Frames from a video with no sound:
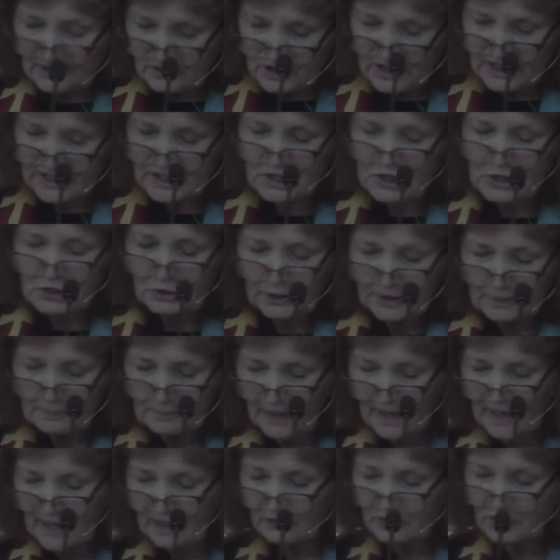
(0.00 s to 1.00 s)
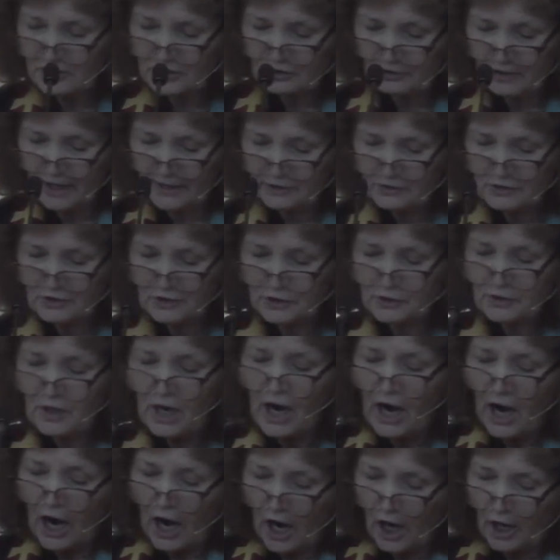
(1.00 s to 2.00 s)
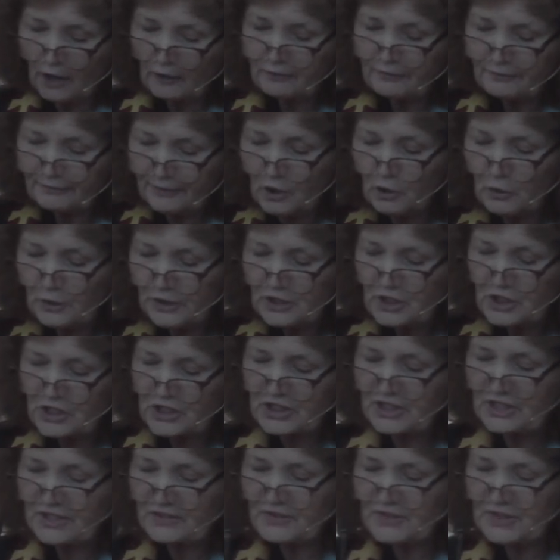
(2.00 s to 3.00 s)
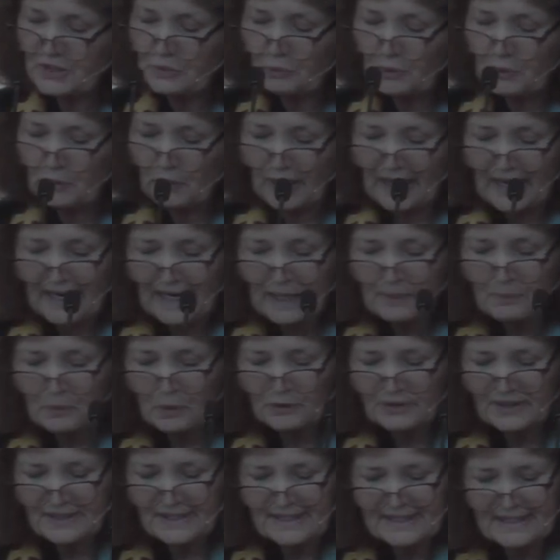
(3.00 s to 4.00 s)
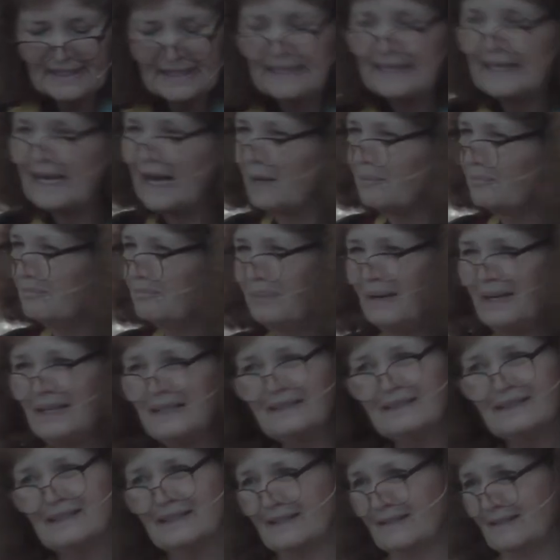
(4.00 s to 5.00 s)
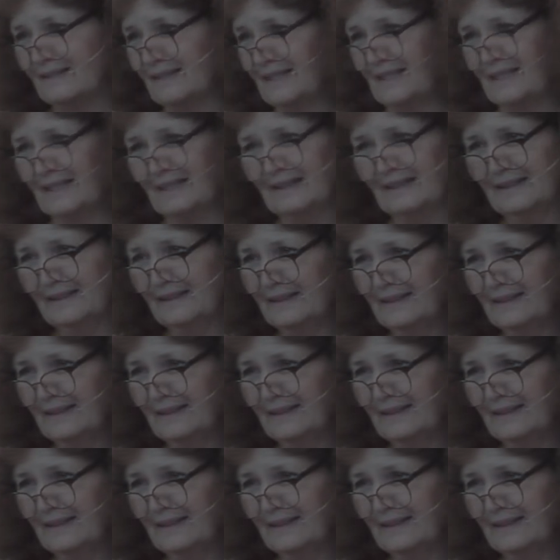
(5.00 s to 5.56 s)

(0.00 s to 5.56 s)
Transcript: intentionally practice gratitude, our focus shifts and we were able to see abundance